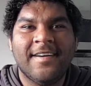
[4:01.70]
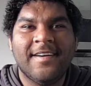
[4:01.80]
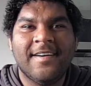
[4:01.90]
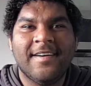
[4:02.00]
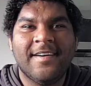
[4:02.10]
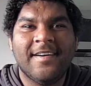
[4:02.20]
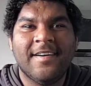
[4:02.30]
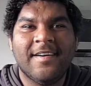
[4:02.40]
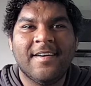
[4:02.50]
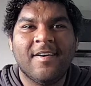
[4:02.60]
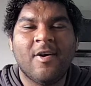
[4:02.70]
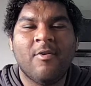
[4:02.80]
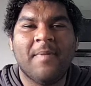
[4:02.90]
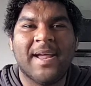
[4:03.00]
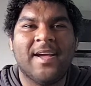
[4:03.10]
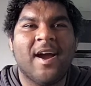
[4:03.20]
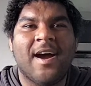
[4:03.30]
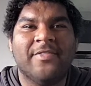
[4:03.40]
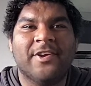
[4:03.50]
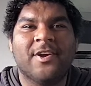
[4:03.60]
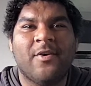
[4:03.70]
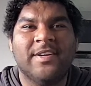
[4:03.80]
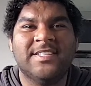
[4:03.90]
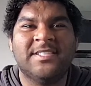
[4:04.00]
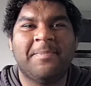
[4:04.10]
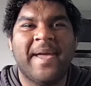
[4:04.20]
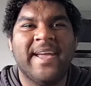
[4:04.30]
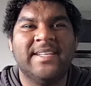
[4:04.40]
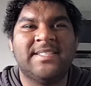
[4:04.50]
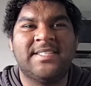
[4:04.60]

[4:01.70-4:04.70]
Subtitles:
oh my god, they're going to space.